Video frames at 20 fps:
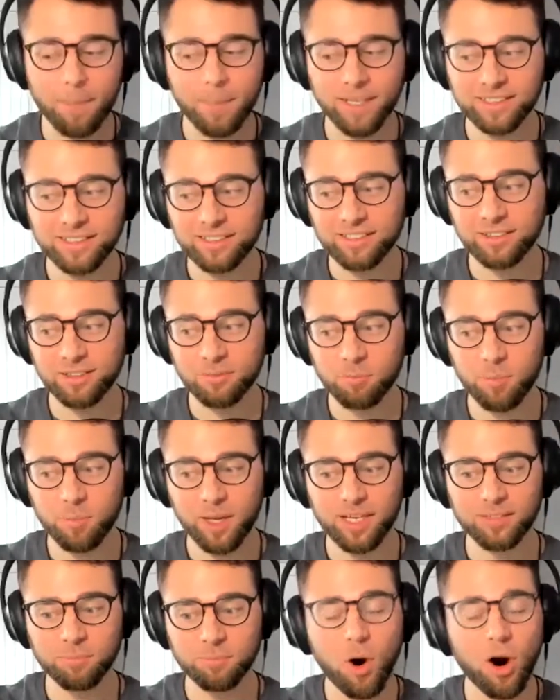been,
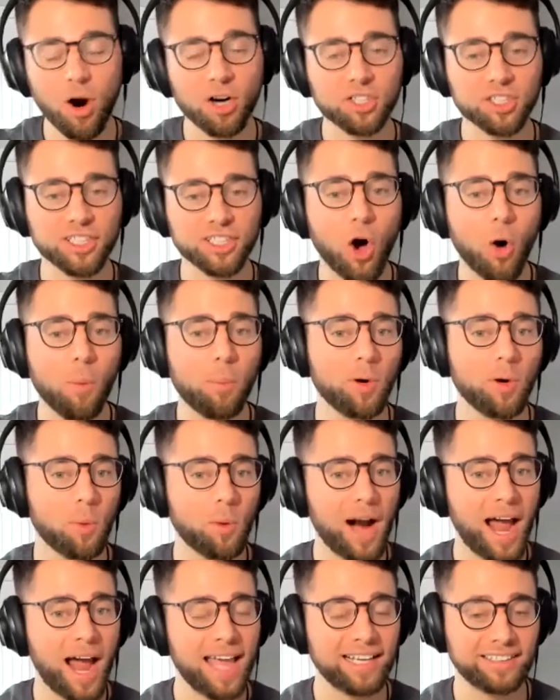been partially open to
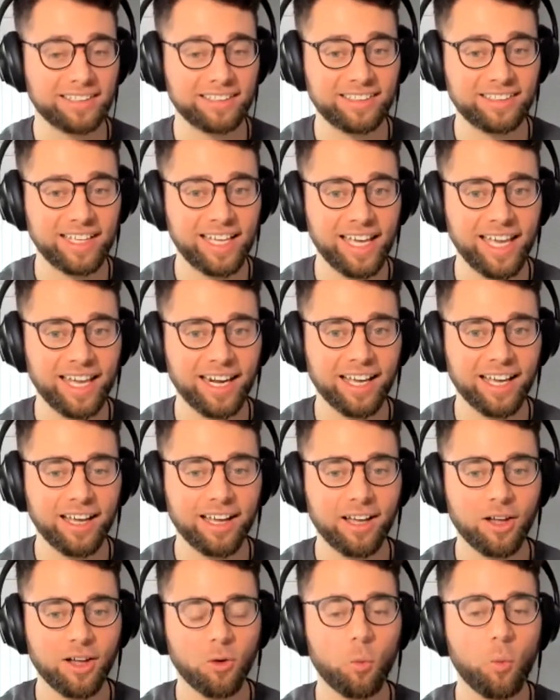where I could see it,
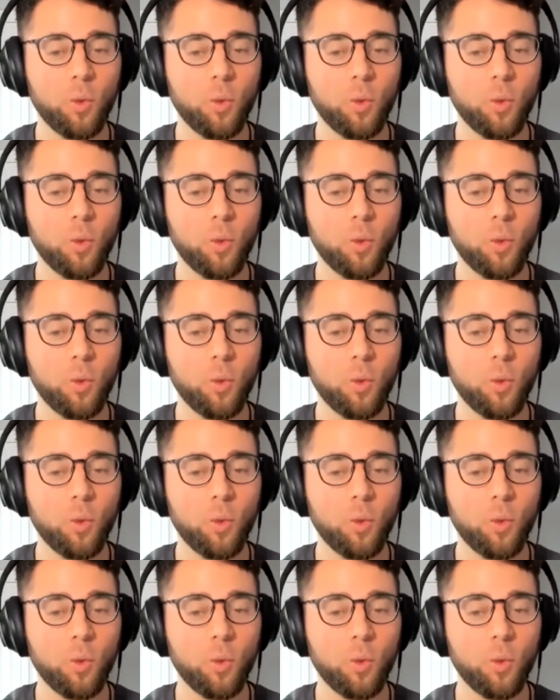mm-hmm.